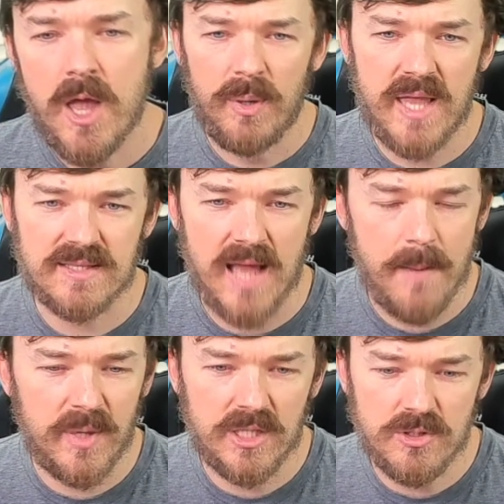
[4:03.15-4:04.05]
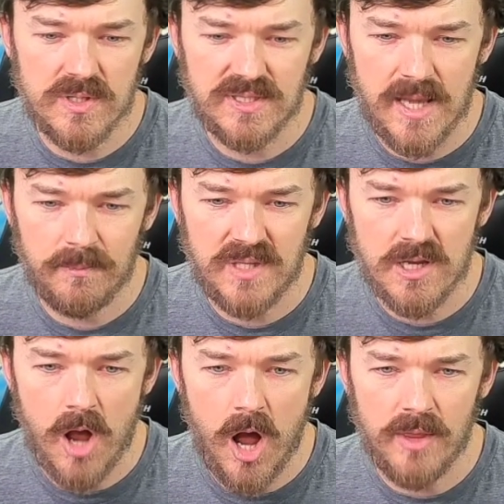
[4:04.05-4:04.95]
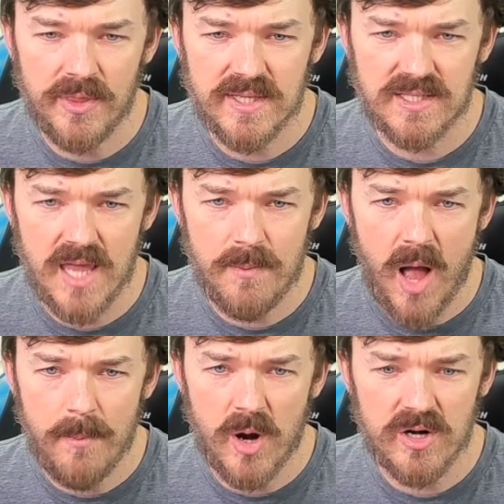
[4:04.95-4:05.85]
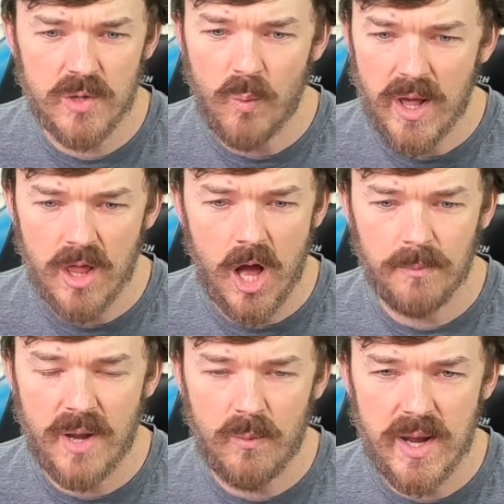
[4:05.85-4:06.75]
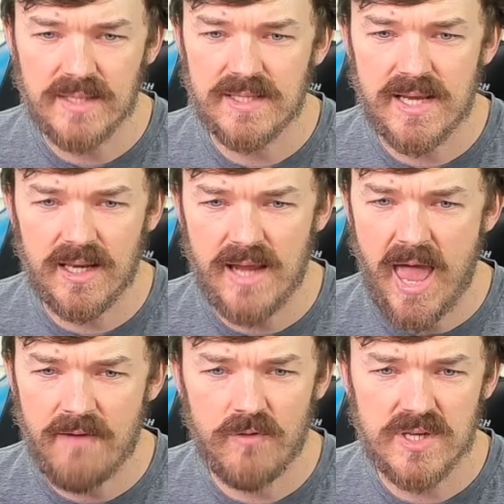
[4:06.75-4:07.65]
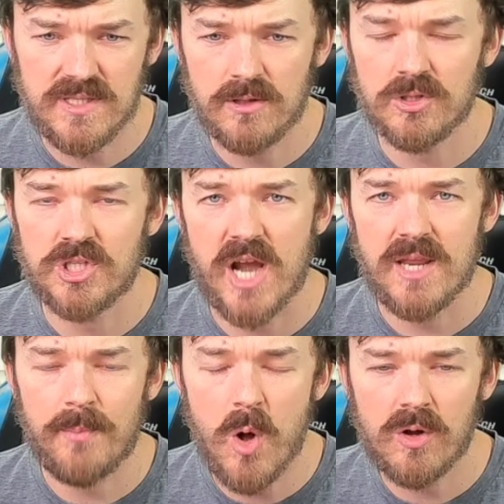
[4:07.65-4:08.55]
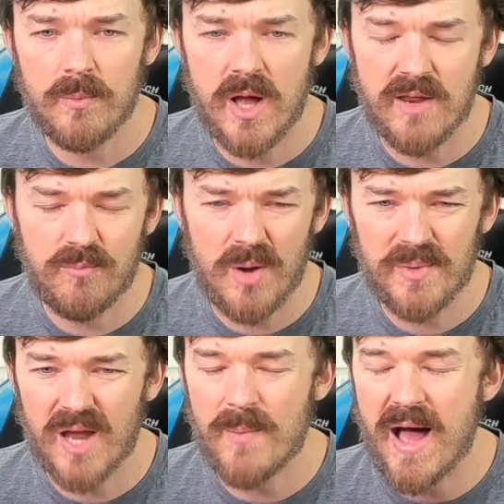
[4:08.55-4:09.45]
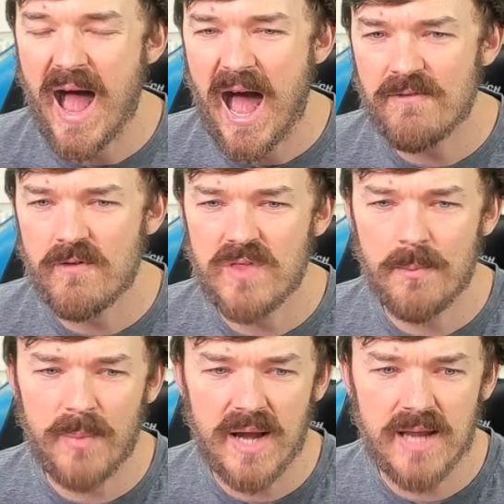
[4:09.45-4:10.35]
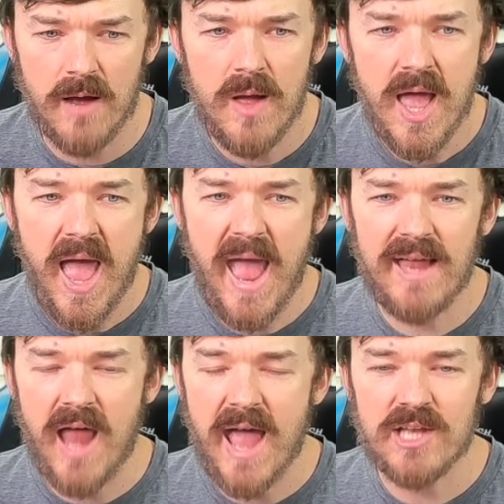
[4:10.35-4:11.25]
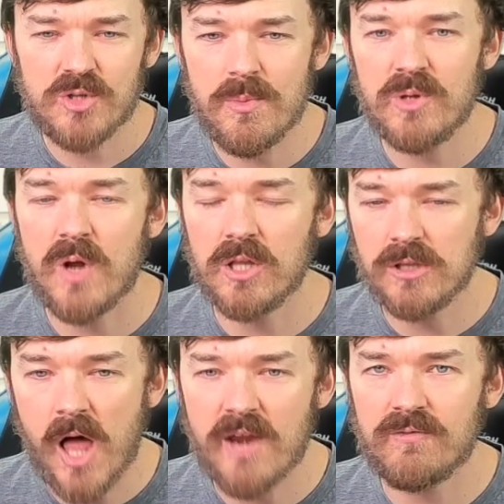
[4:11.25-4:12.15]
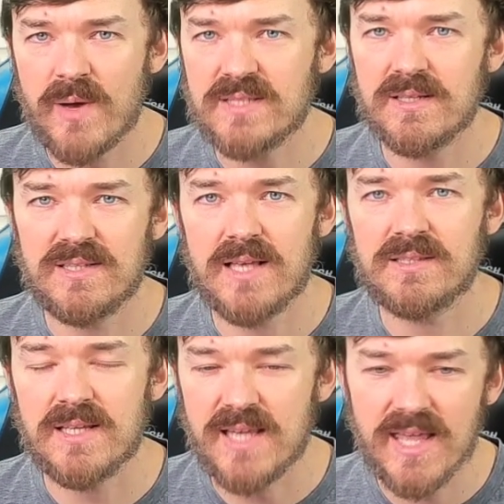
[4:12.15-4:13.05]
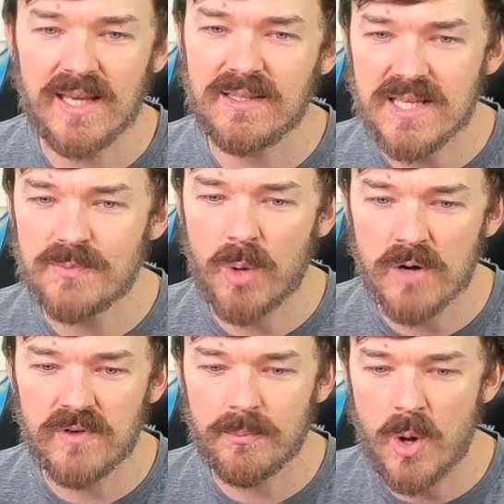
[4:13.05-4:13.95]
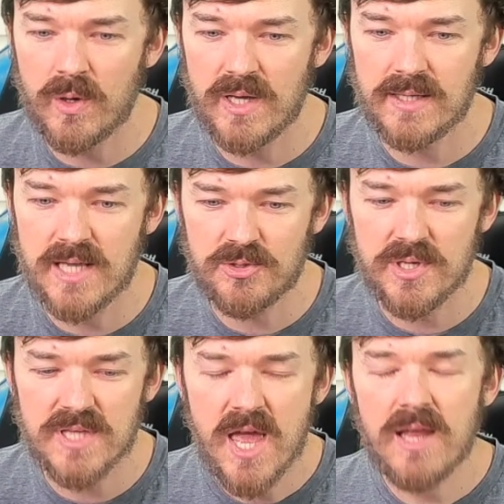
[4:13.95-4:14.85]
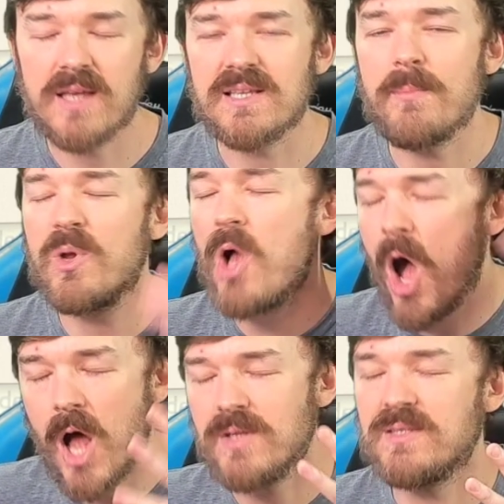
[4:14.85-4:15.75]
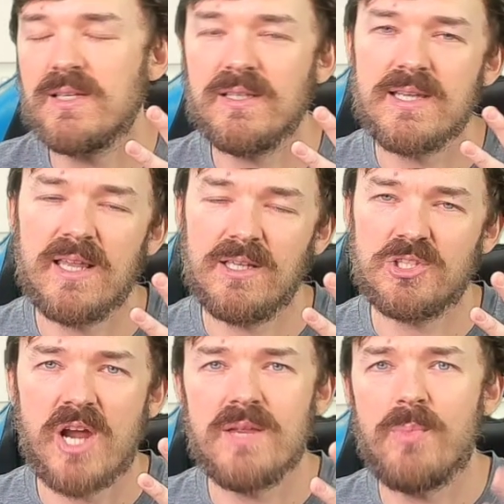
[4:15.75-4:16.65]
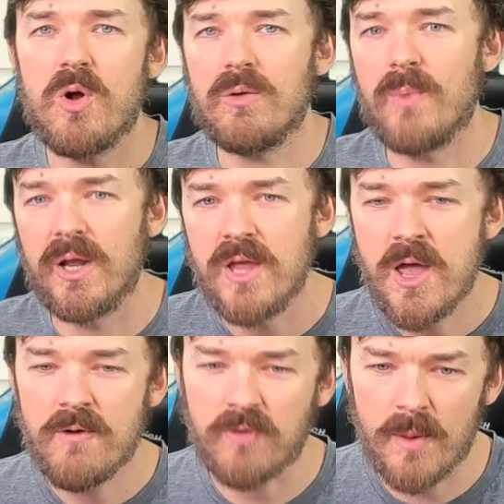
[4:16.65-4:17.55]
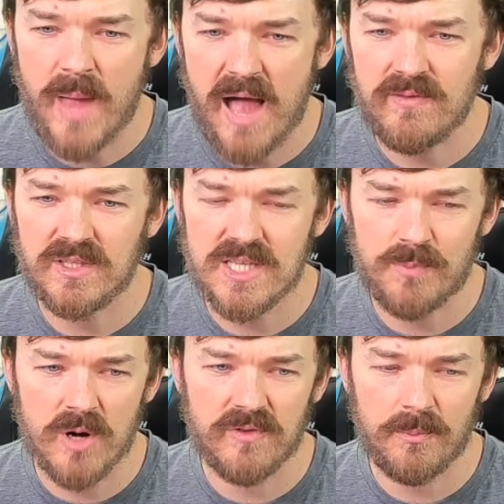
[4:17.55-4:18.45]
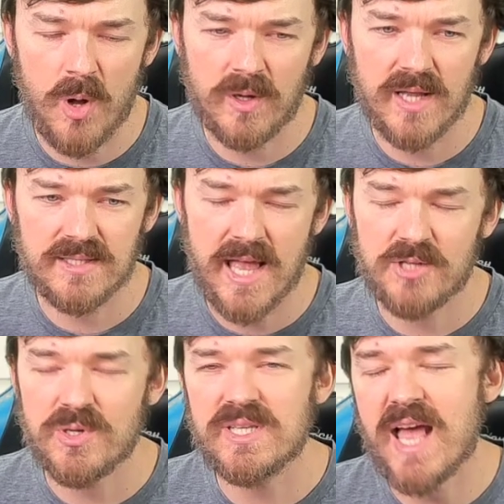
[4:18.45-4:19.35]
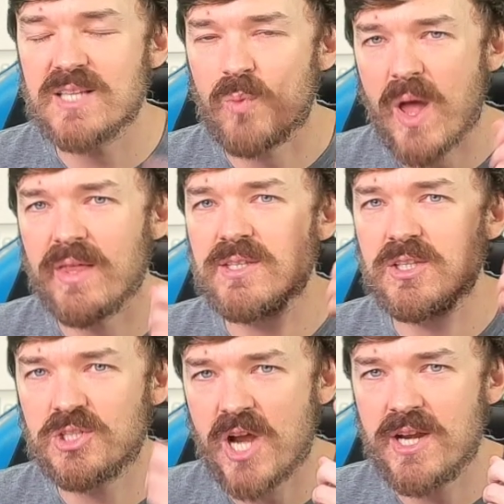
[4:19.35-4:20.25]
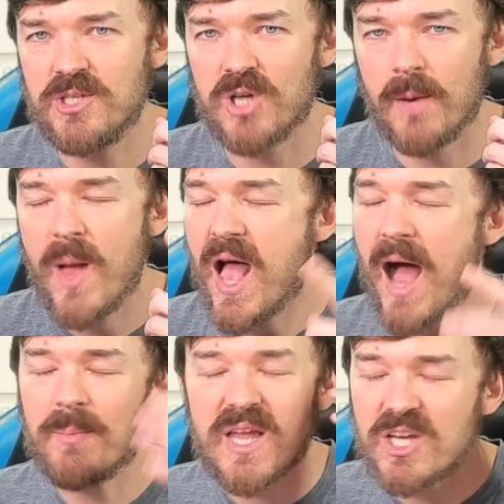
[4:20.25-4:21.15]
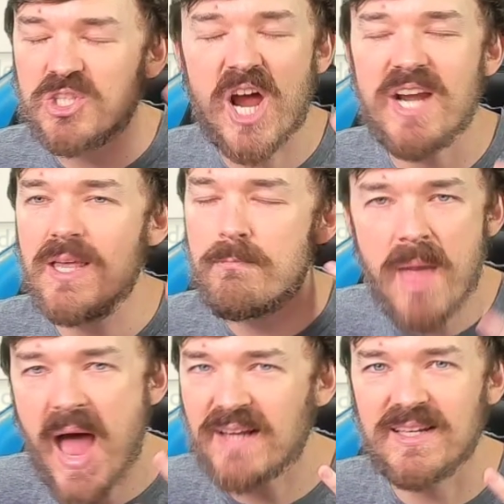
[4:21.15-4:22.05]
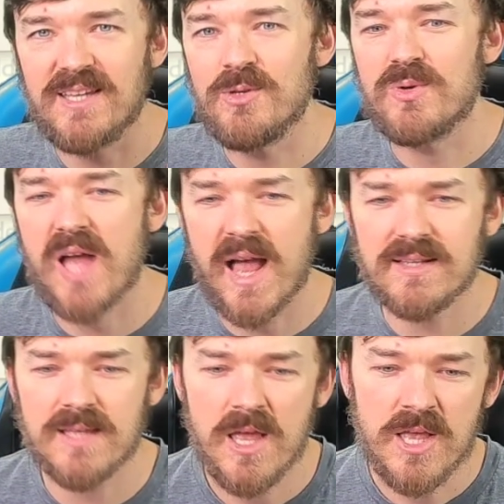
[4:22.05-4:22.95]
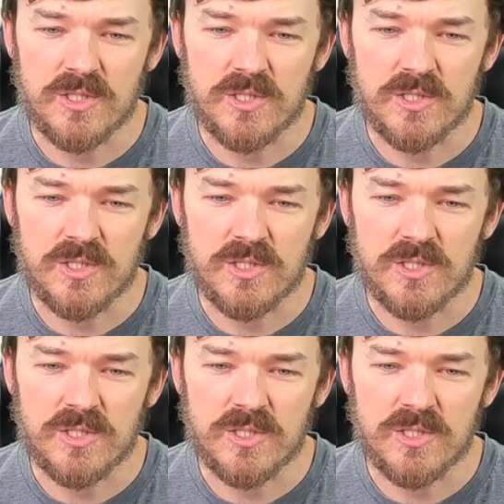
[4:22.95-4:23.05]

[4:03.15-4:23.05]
But yes, I'm going to do the same thing on this game. I'm already well on my way to getting every single shiny Pokemon. I've probably got about half of them by now, and I attribute a lot of my success to getting these perfect Pokedex entries because I'm constantly getting shiny Pokemon from having these perfect Pokedex entries as well as the shiny charm. I'm like a shiny magnet, you guys.